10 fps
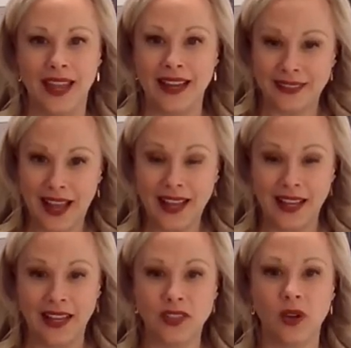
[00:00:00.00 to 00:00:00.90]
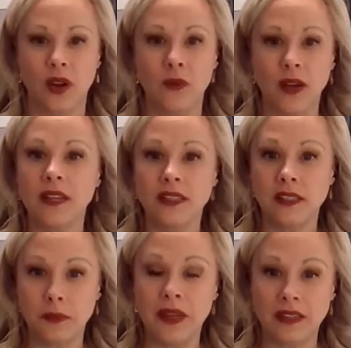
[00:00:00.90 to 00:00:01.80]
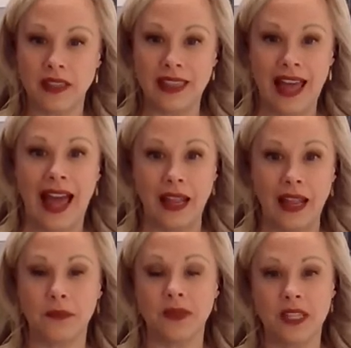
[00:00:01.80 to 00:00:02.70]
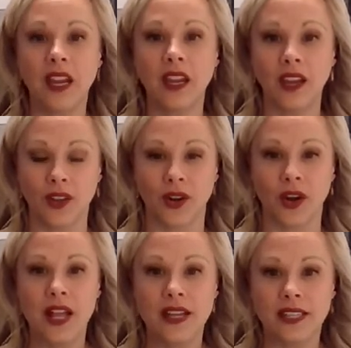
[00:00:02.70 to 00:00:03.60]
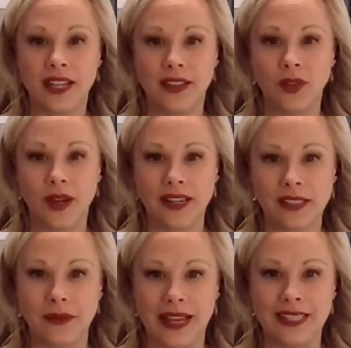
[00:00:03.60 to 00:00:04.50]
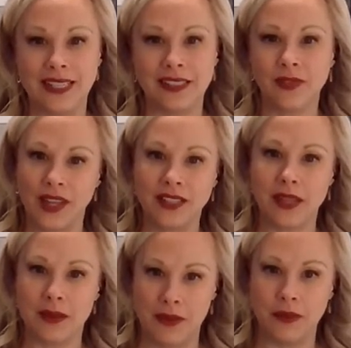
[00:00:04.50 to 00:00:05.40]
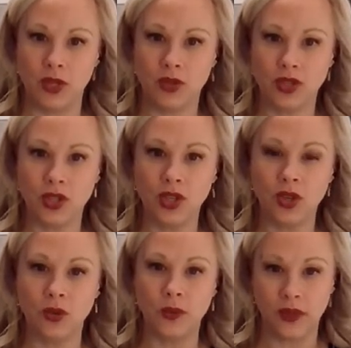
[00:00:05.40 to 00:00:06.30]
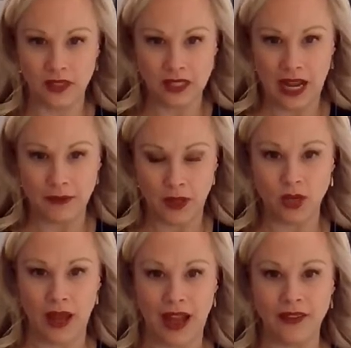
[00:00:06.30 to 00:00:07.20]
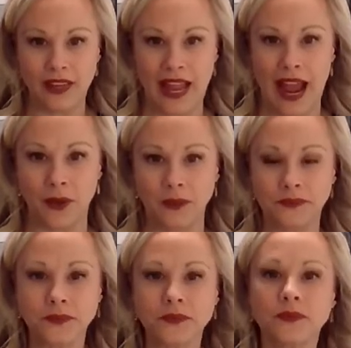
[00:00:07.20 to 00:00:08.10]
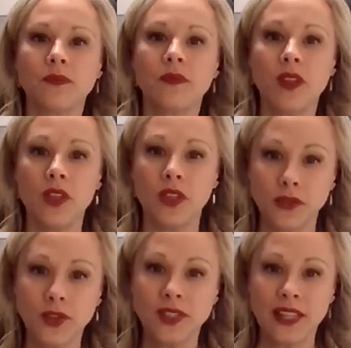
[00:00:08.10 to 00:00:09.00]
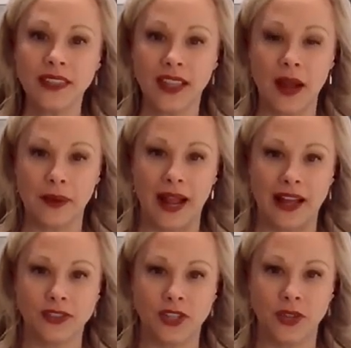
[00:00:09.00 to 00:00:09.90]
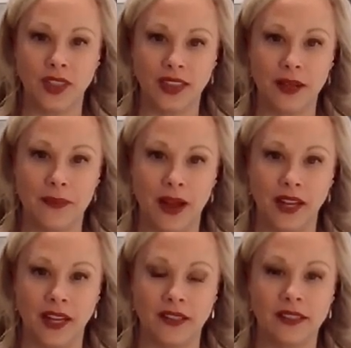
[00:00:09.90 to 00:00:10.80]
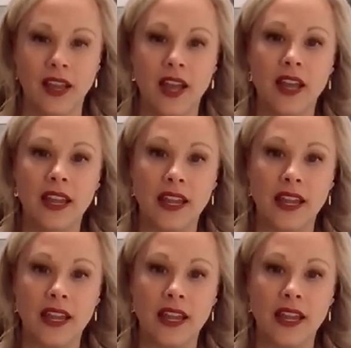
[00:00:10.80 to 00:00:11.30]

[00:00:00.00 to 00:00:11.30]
the anxiety. So I wanted to speak to that in particular to give you guys some ideas of things that maybe you could do with the time that you have now. The first thing that I would ask you to think about is